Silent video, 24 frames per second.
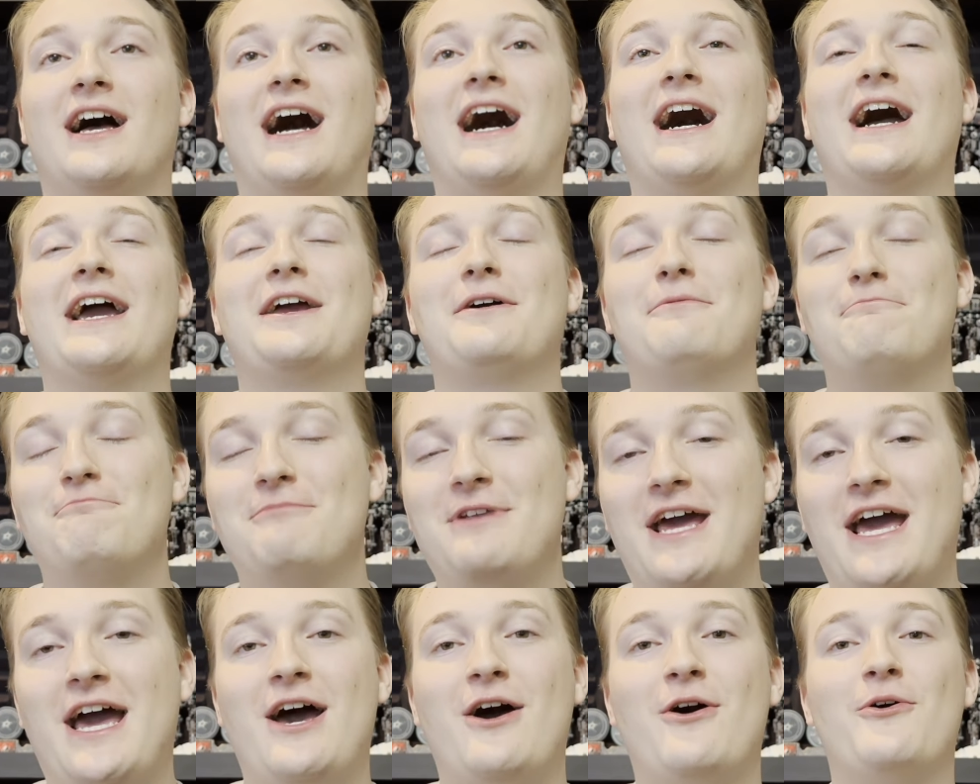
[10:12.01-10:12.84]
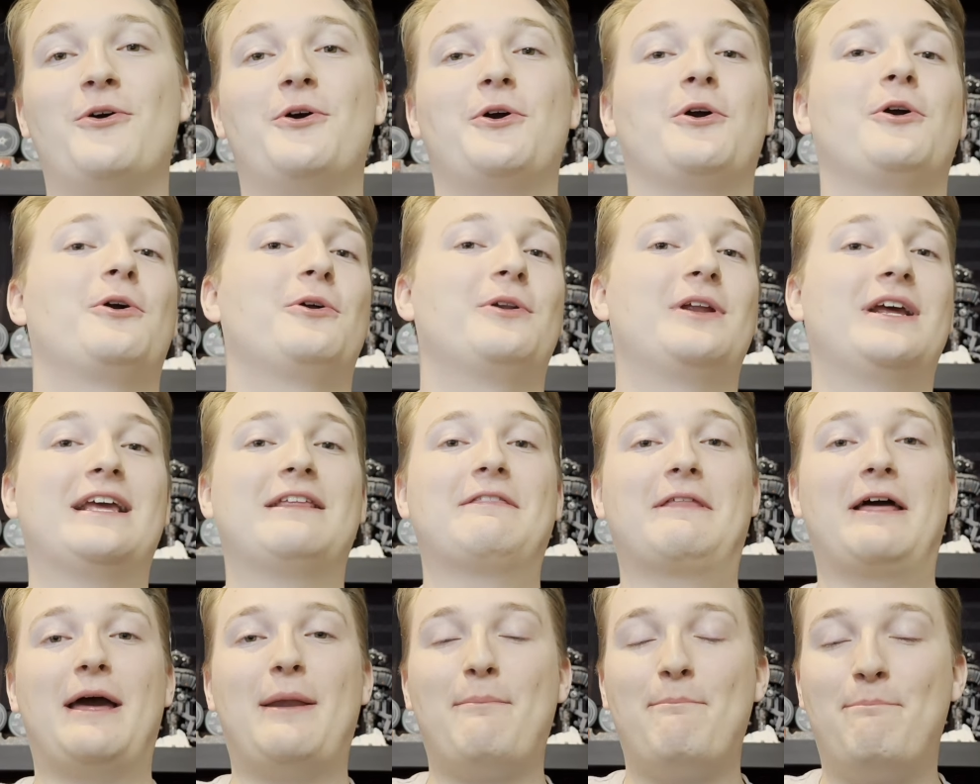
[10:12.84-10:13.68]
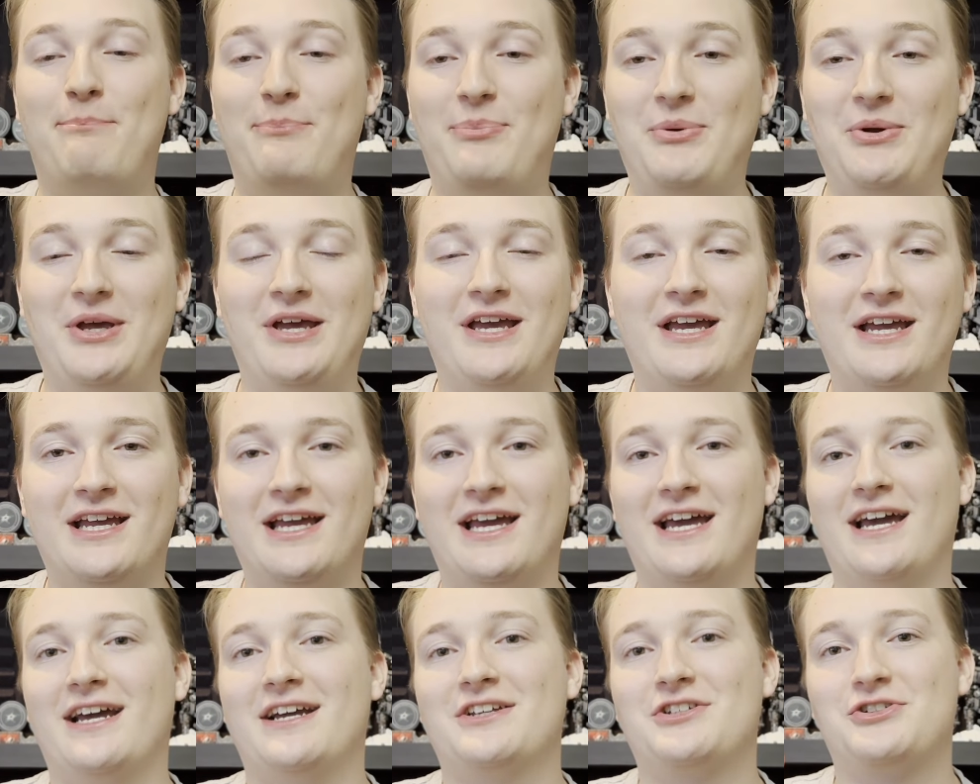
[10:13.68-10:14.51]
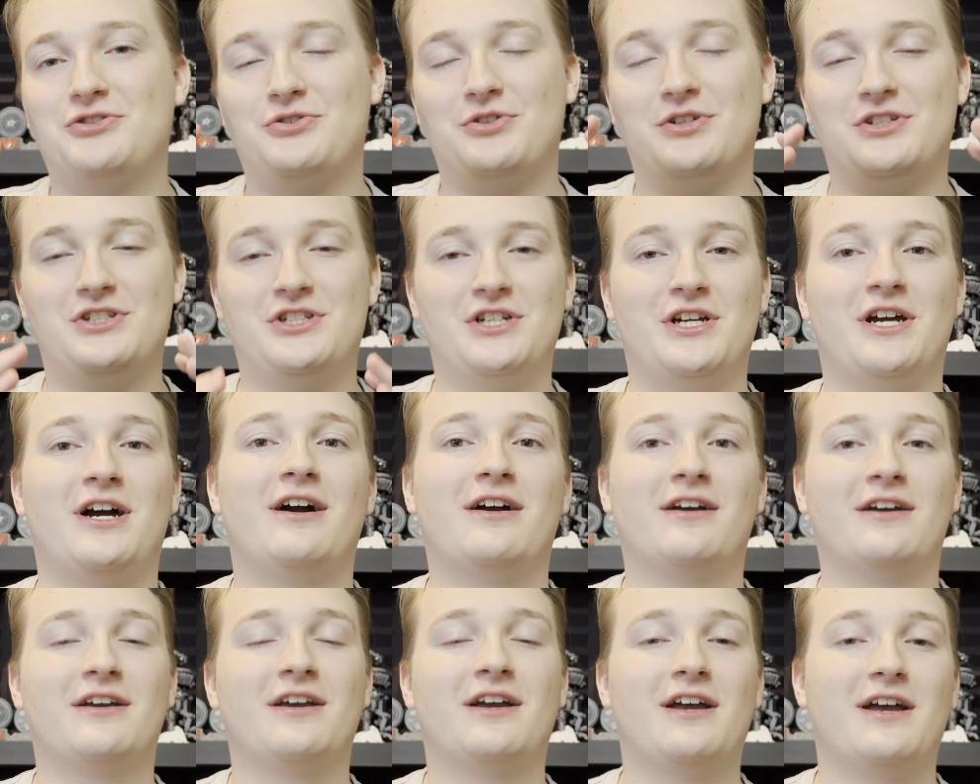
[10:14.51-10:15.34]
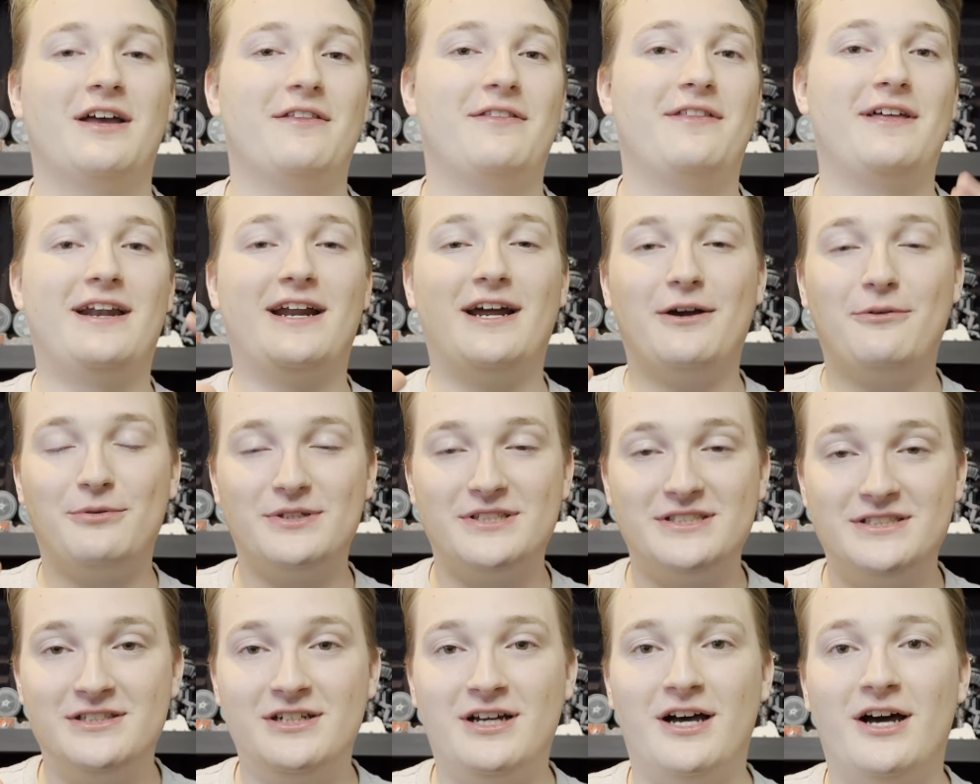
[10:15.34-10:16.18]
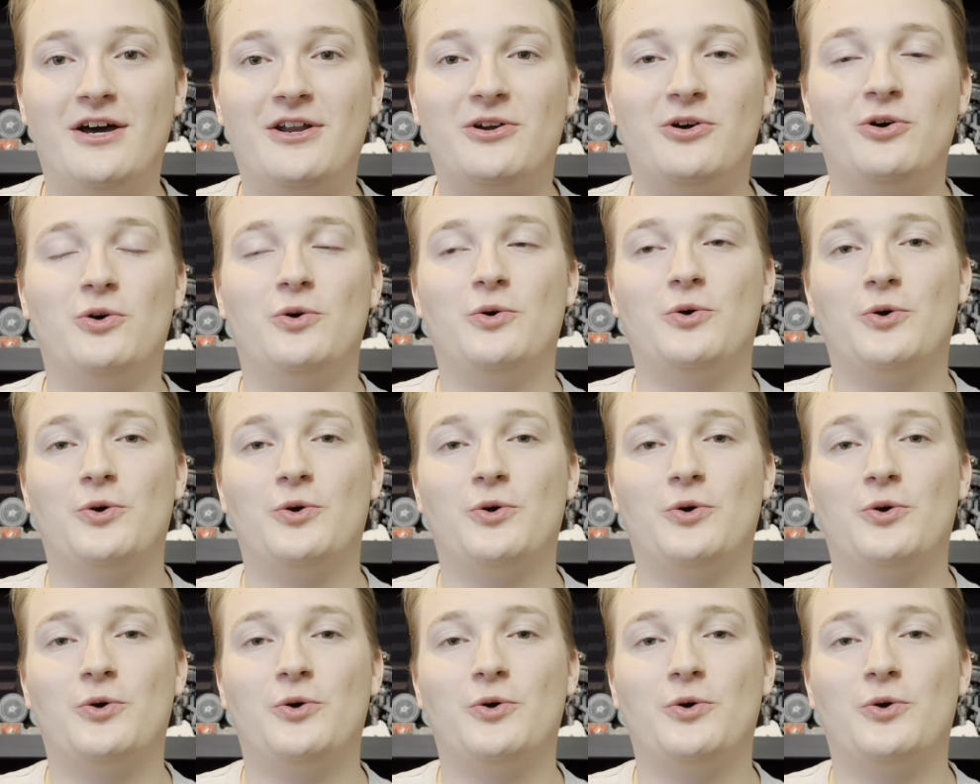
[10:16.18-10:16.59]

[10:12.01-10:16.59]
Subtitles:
I am now earning that big extra chunk that I was not